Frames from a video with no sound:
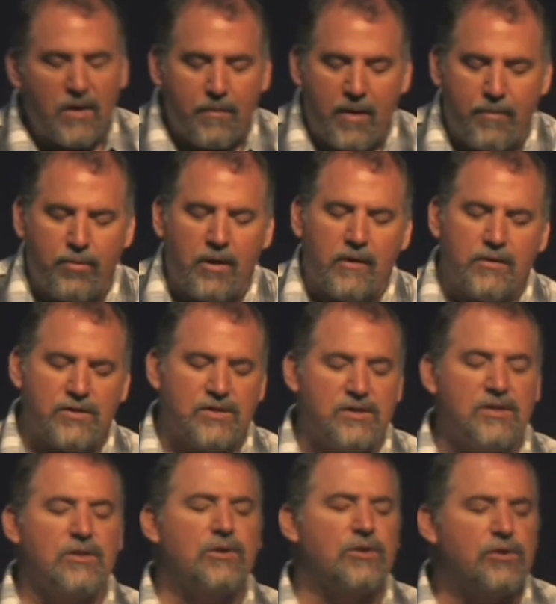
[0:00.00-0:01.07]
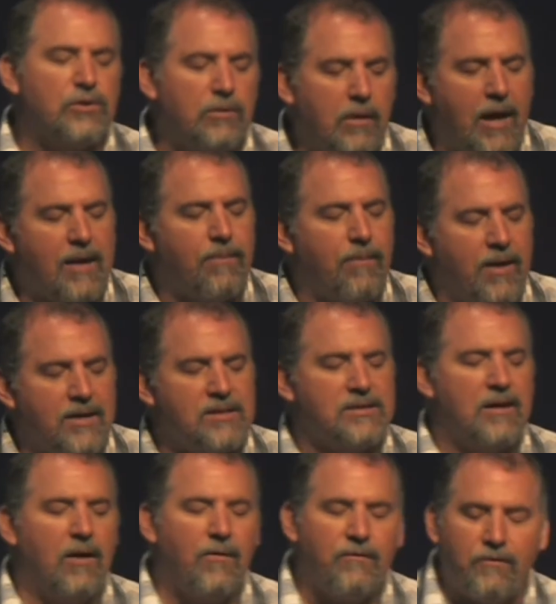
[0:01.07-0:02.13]
up my brothers and sisters who, like
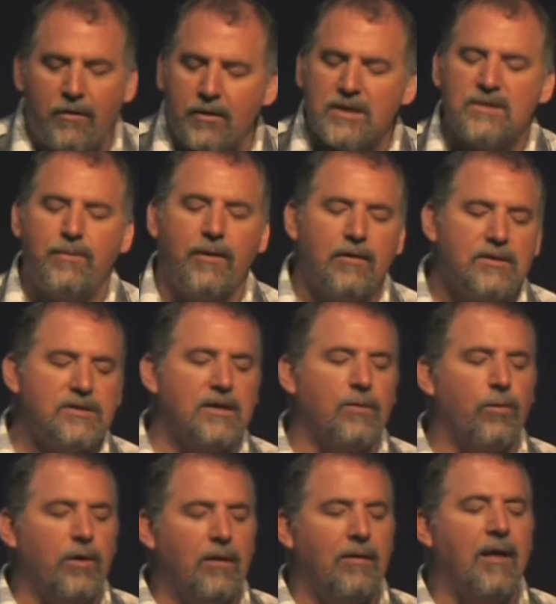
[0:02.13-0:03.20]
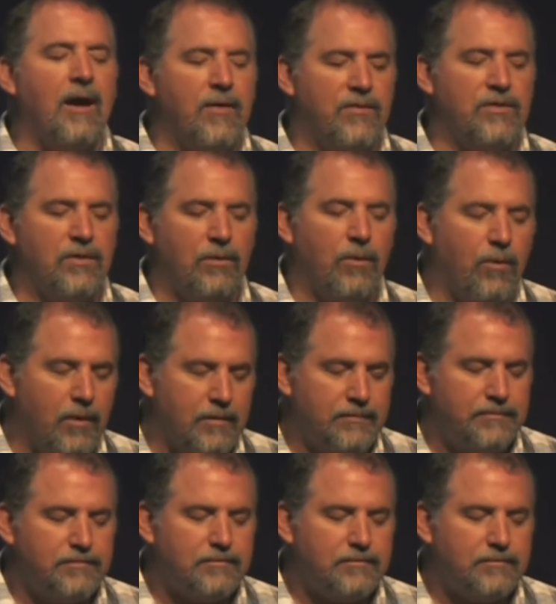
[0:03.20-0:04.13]
myself, are experiencing real life, dear Lord.